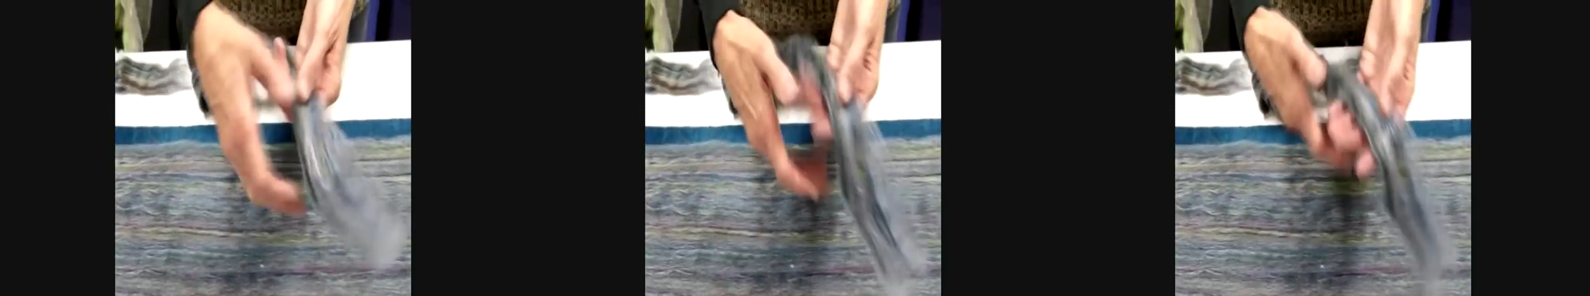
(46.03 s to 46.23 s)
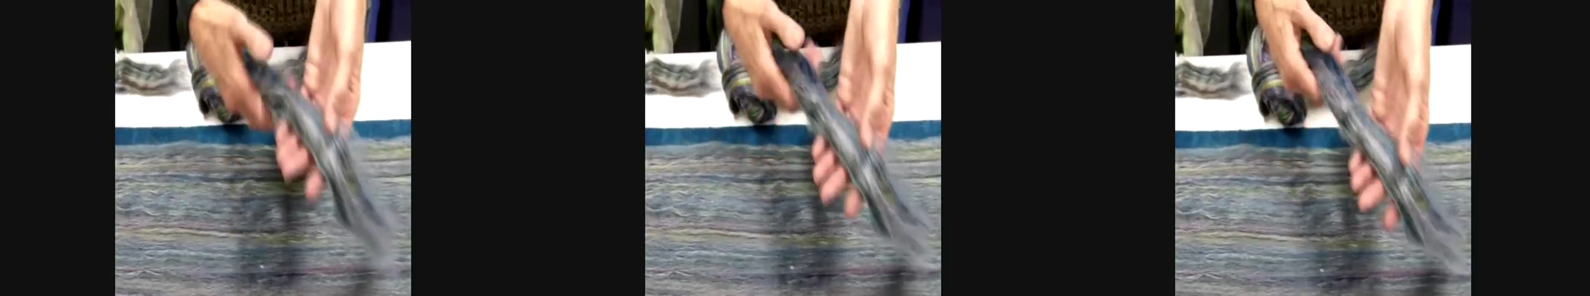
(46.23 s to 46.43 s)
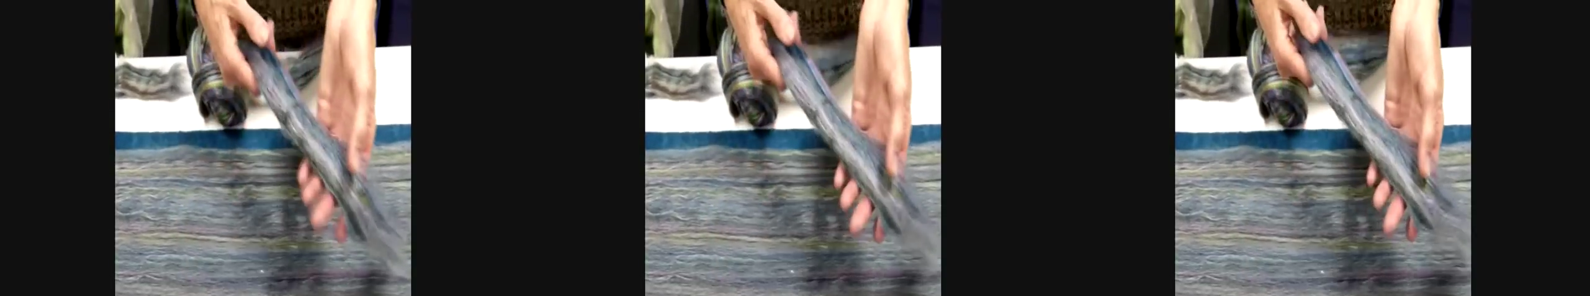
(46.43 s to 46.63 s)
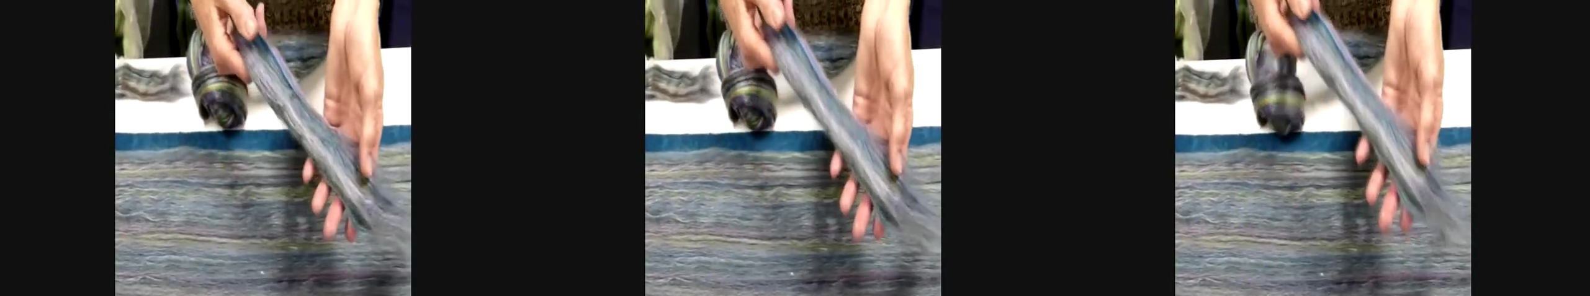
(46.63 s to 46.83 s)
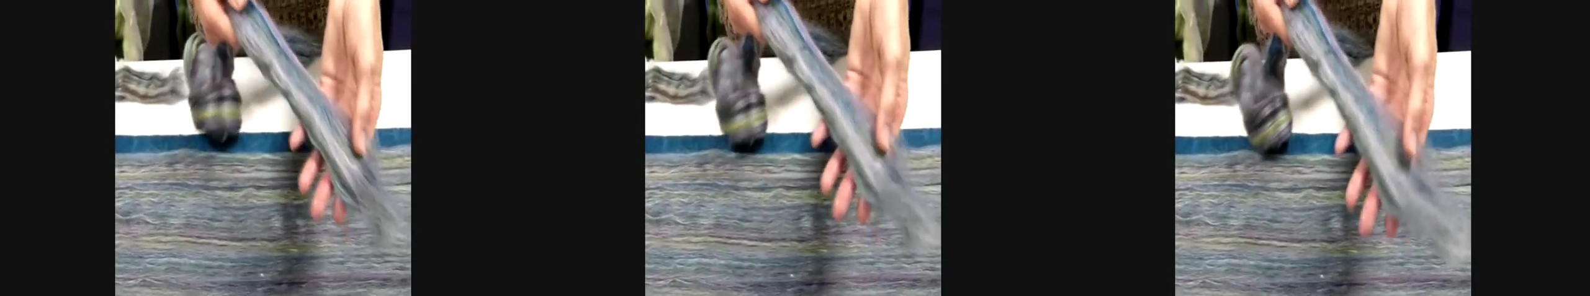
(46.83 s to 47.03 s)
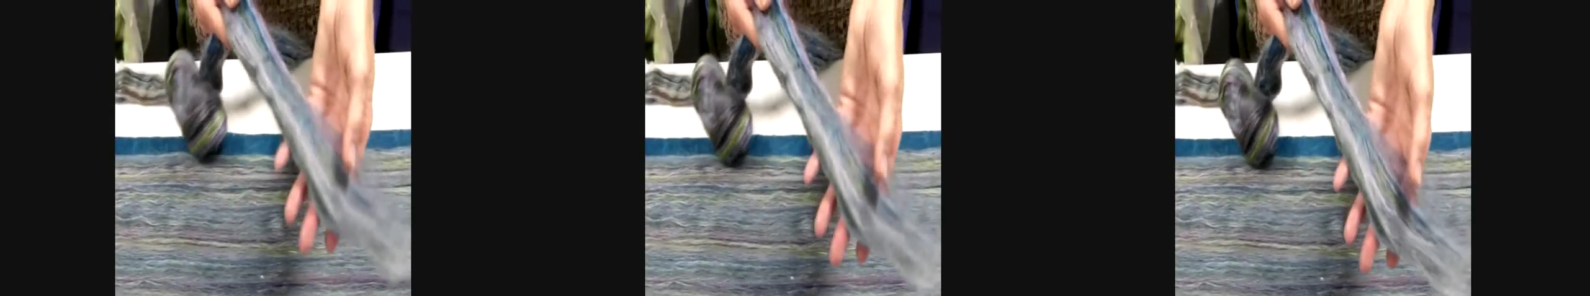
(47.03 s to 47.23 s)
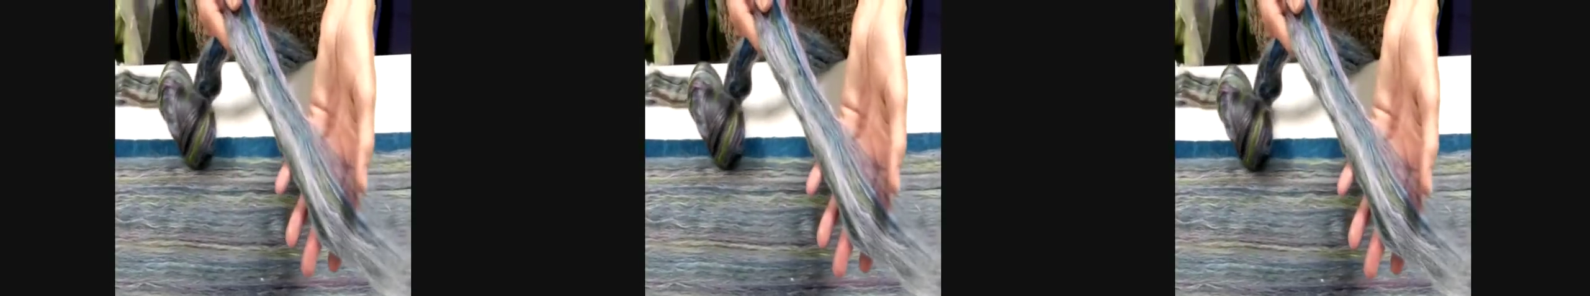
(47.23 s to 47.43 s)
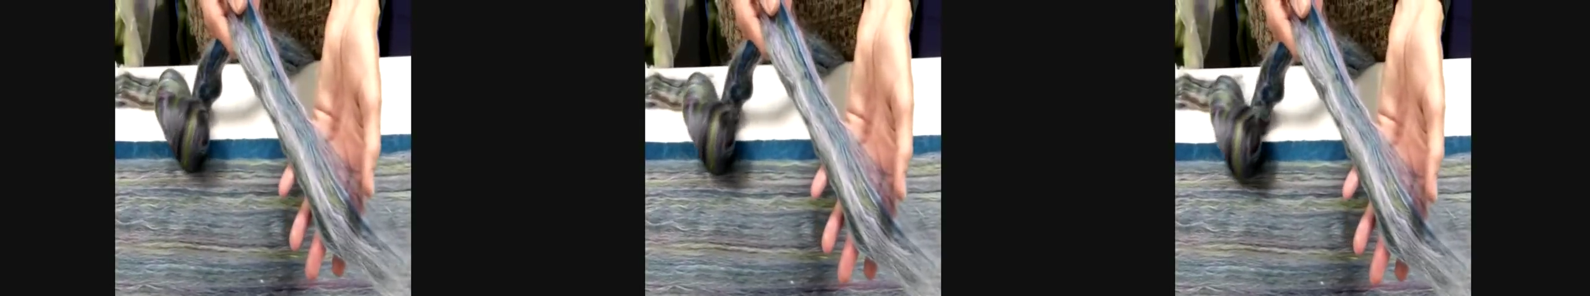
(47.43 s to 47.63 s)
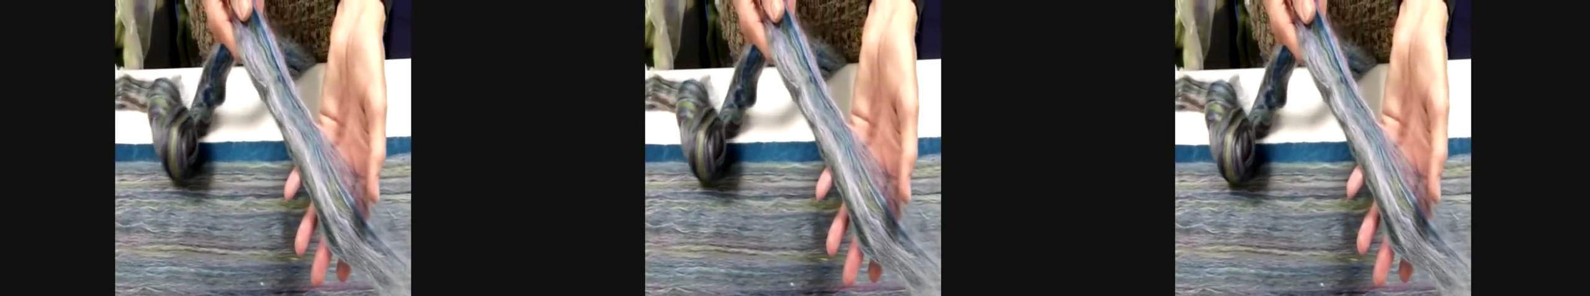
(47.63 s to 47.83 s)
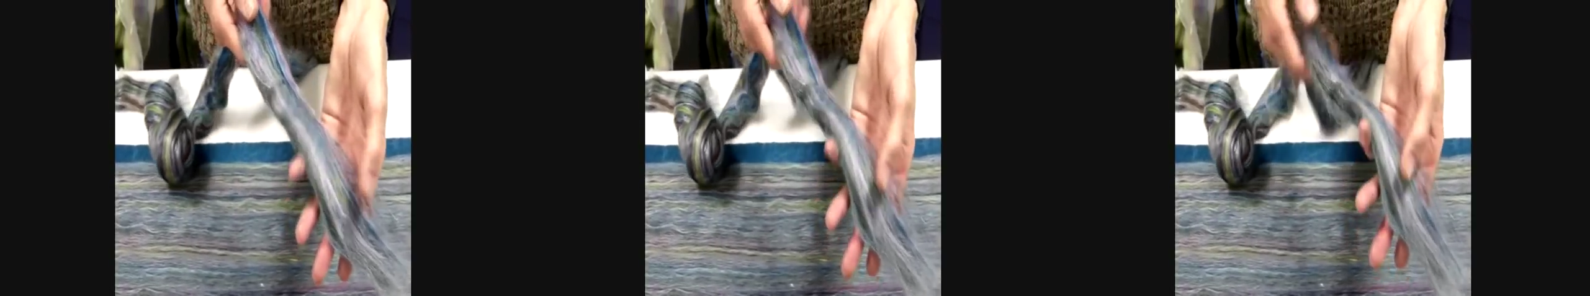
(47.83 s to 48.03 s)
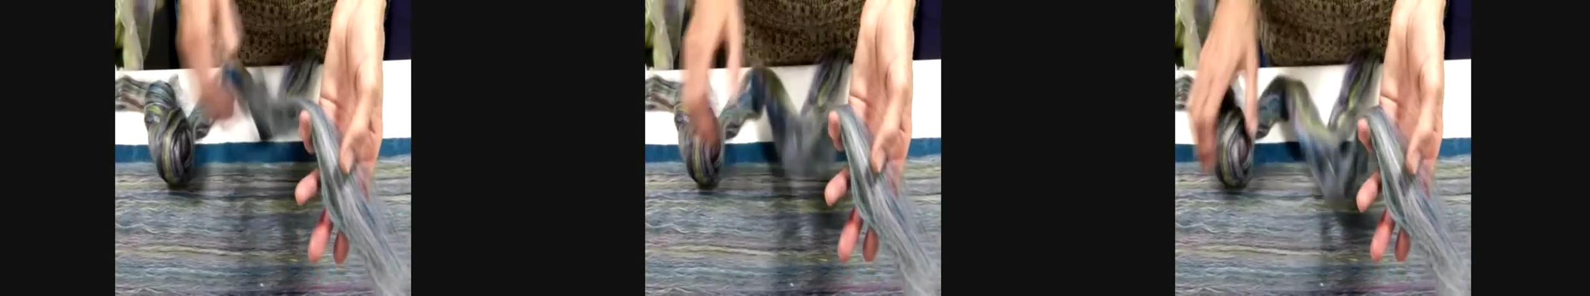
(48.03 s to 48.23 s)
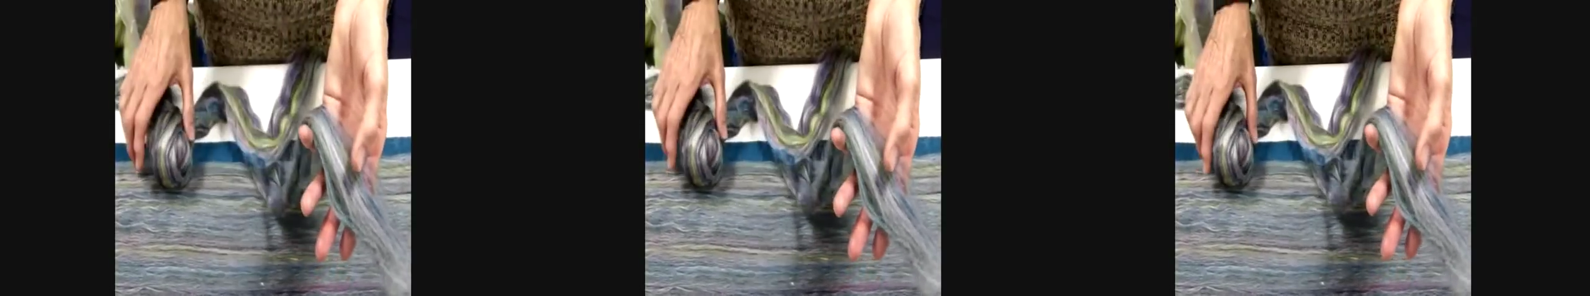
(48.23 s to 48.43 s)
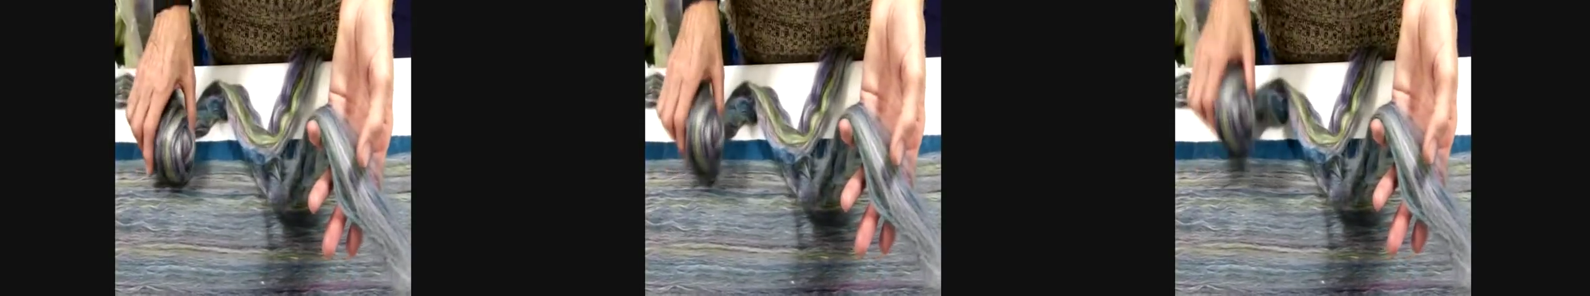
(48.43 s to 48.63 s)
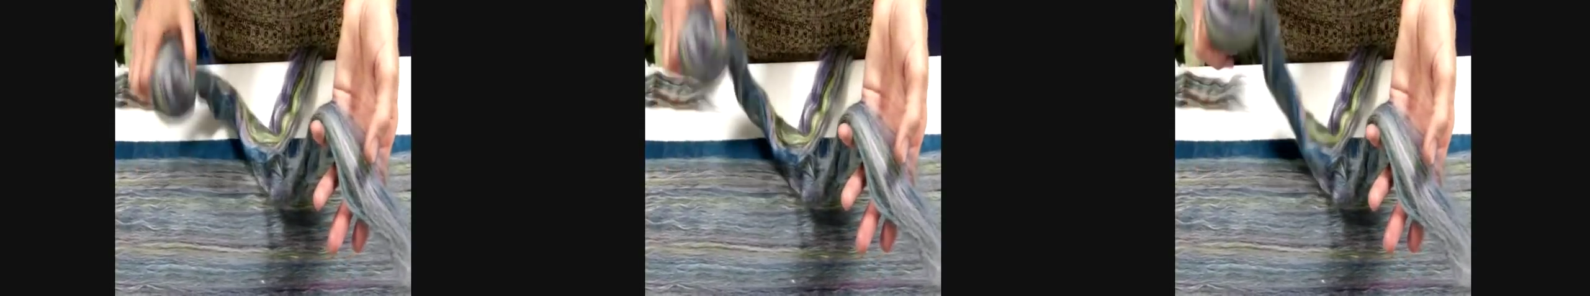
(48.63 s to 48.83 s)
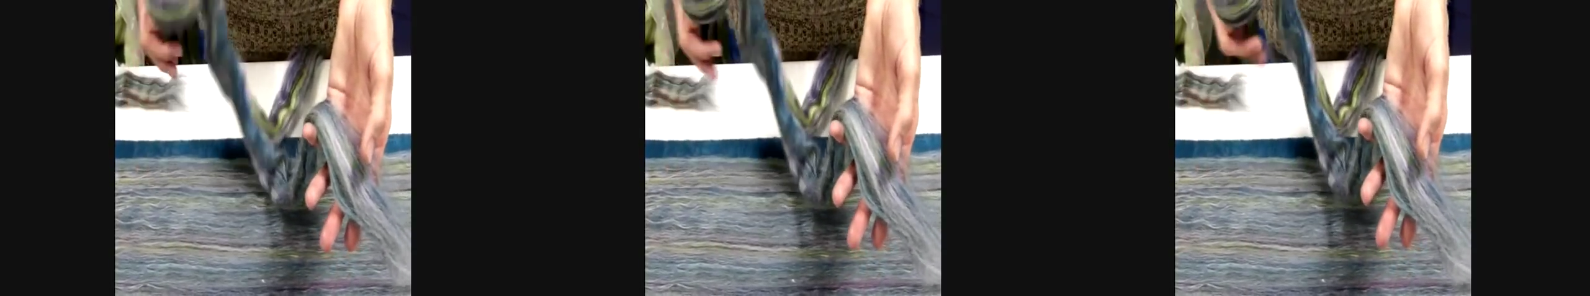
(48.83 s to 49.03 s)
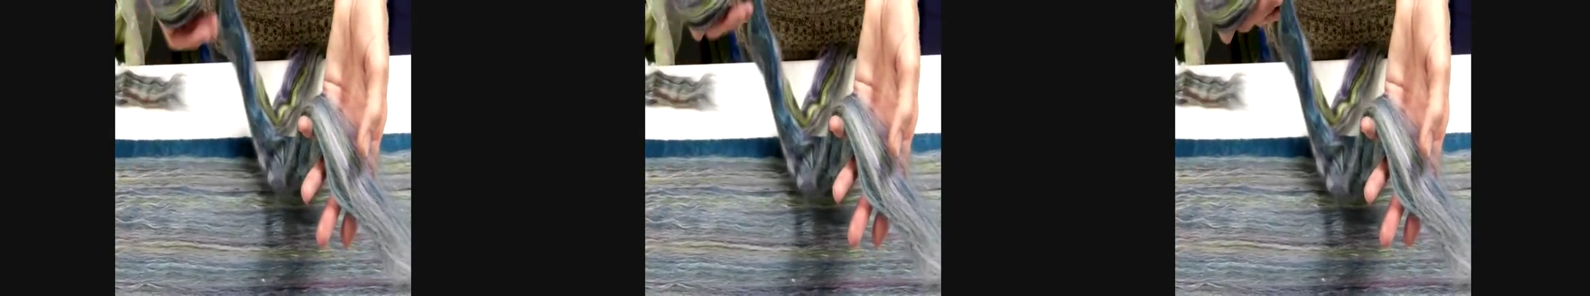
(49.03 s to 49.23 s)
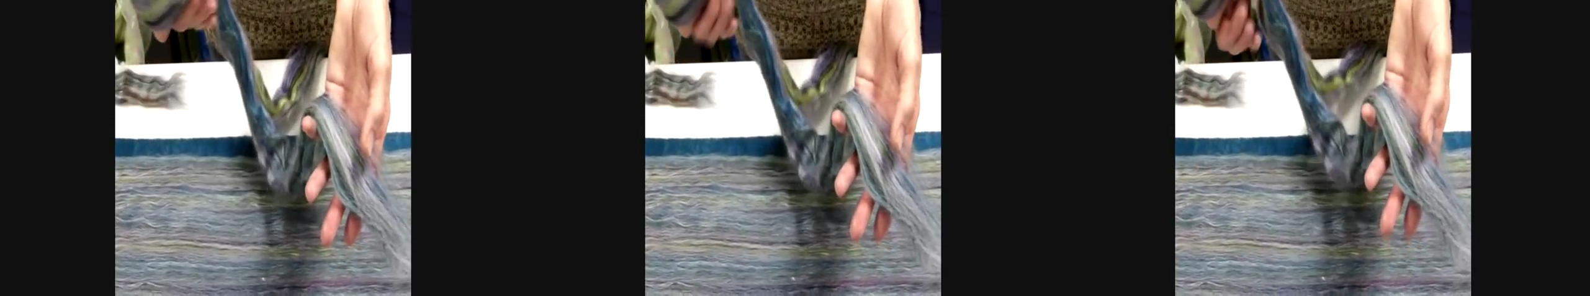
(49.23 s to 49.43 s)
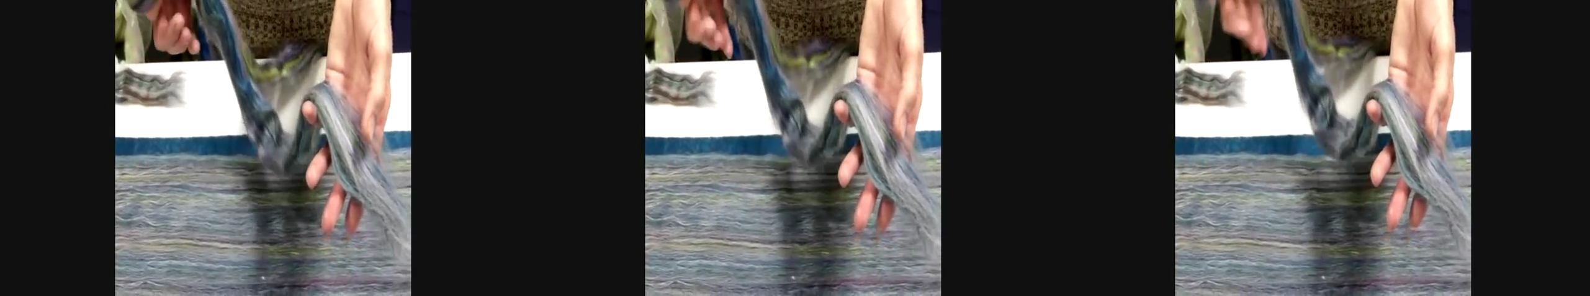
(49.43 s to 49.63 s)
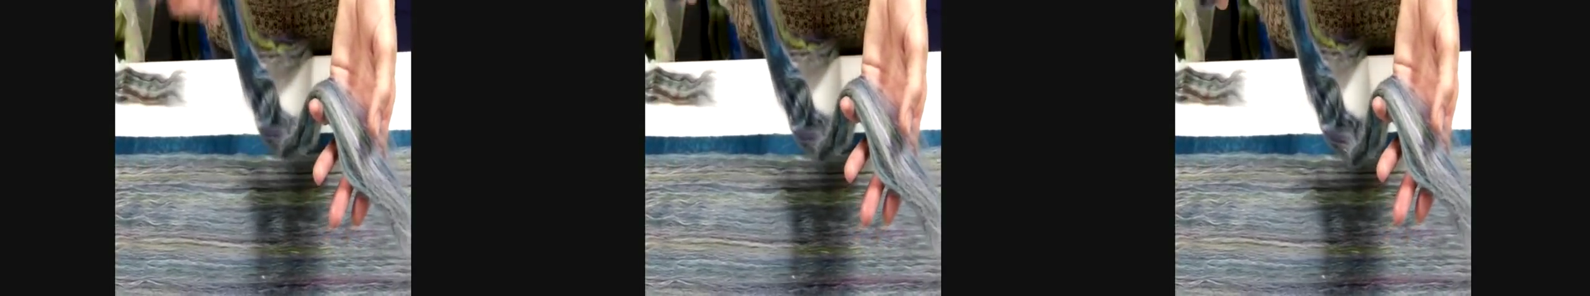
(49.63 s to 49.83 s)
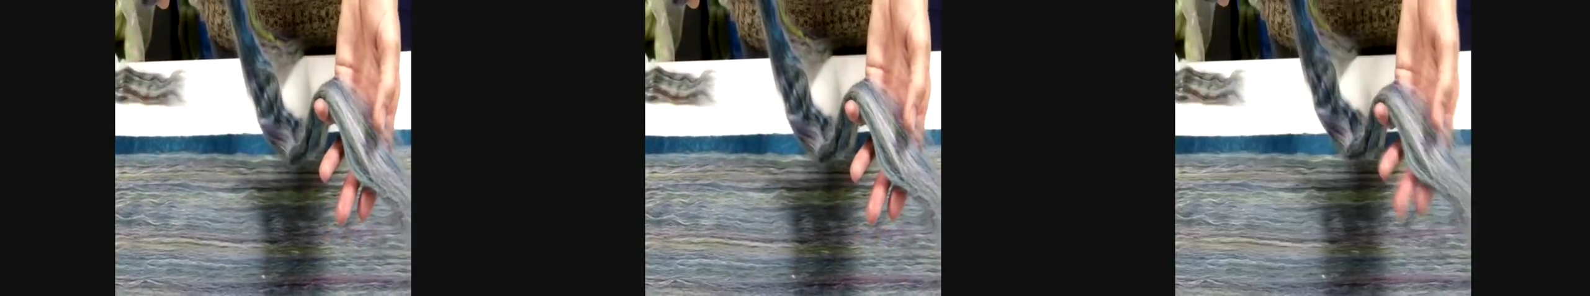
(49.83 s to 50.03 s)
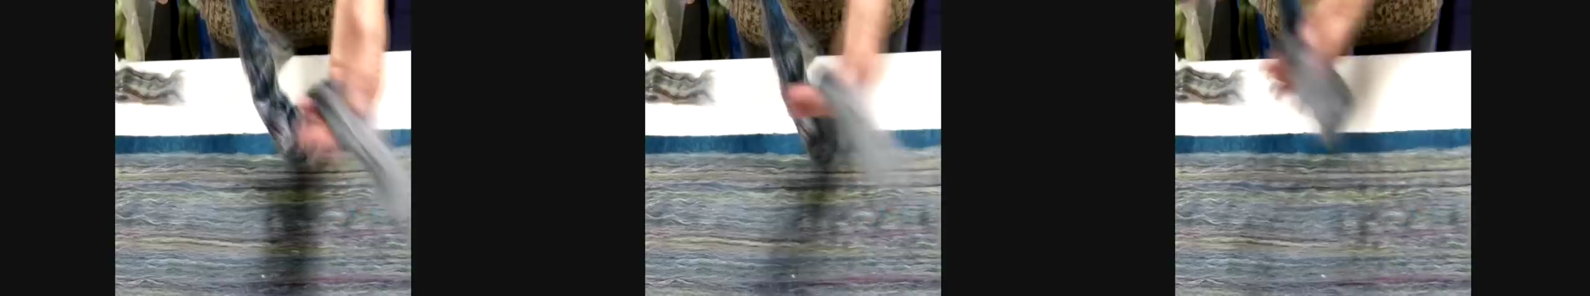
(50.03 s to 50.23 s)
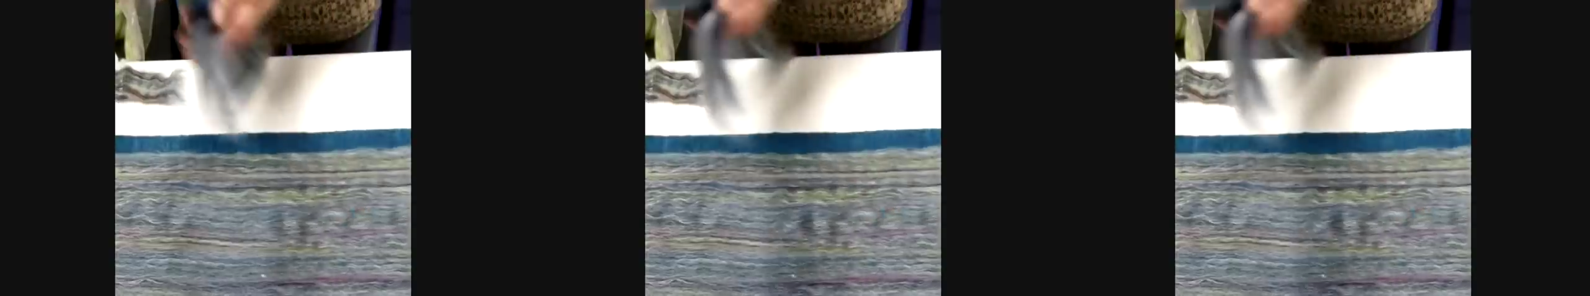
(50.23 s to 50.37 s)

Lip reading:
No face is visible, so there are no lips to read.